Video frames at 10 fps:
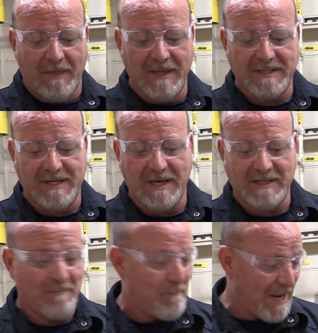This
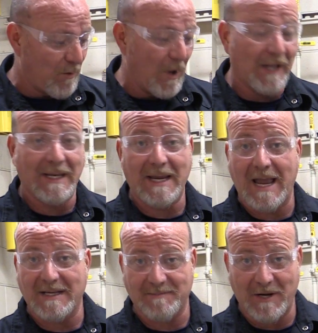is MIG welding,
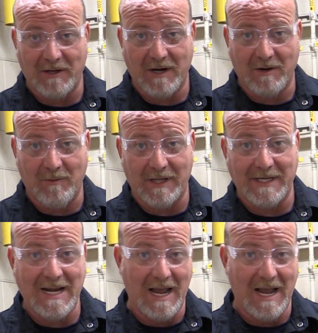gas metal arc welding.